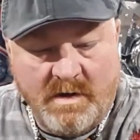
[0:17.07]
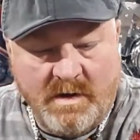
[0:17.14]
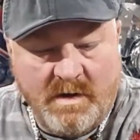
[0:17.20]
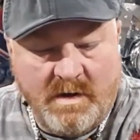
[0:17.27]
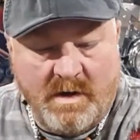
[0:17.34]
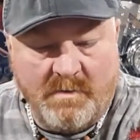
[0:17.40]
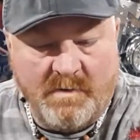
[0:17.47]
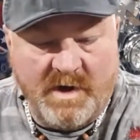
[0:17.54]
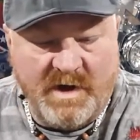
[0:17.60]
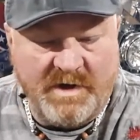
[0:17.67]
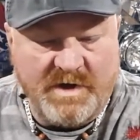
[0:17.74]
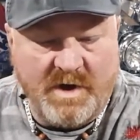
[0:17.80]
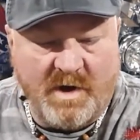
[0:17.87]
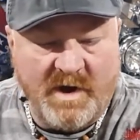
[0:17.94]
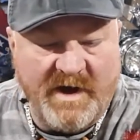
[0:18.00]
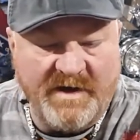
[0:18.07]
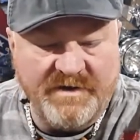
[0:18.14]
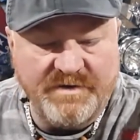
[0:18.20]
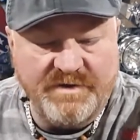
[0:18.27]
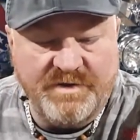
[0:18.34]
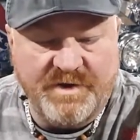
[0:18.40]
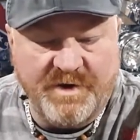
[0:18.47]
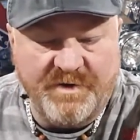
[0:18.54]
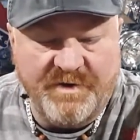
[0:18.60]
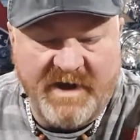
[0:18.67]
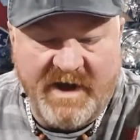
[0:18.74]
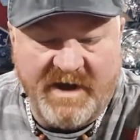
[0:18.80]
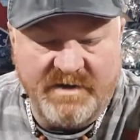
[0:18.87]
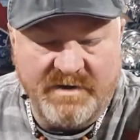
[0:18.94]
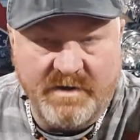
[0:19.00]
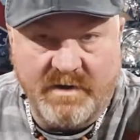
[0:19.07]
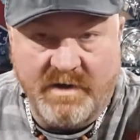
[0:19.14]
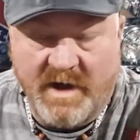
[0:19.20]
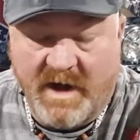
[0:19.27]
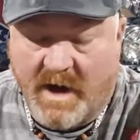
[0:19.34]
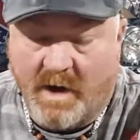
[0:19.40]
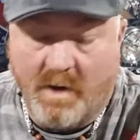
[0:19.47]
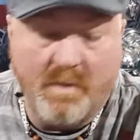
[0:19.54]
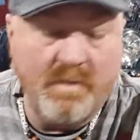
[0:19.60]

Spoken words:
going to go ahead and do that now.